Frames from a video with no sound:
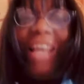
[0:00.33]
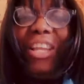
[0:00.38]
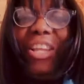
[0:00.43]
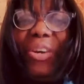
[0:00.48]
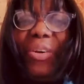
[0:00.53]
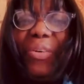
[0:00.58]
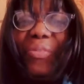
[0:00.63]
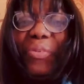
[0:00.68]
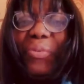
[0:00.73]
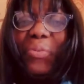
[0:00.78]

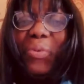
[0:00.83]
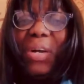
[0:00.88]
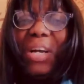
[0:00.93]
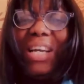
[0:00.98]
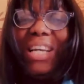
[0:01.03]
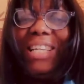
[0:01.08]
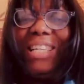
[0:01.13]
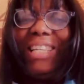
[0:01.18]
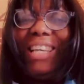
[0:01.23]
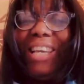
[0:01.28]
Hello
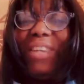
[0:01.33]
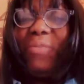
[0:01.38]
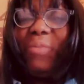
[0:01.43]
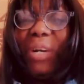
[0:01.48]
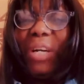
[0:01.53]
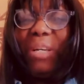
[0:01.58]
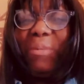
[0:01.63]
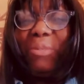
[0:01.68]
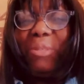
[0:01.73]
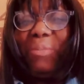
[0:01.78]
everyone and
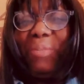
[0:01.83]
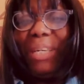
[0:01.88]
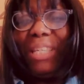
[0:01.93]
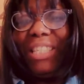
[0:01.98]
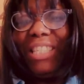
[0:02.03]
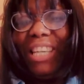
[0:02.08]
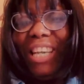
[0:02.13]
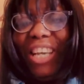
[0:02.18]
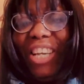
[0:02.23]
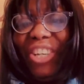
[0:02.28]
welcome to my
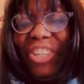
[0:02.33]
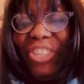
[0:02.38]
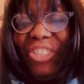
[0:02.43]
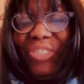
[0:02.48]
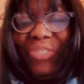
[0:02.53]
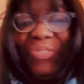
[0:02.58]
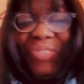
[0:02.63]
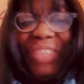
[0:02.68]
channel.